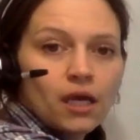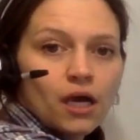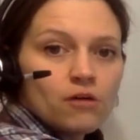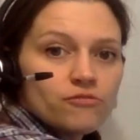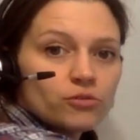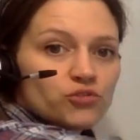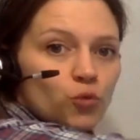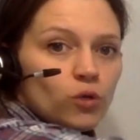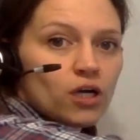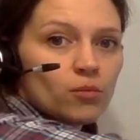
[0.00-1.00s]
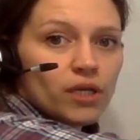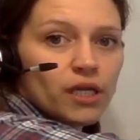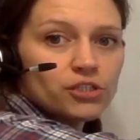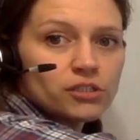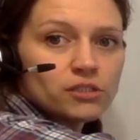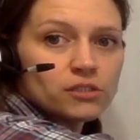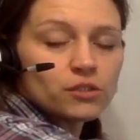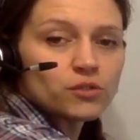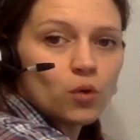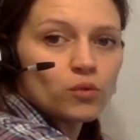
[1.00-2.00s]
Of those four combinations,
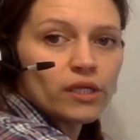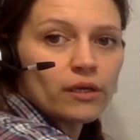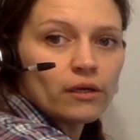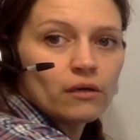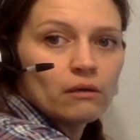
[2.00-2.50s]
there's only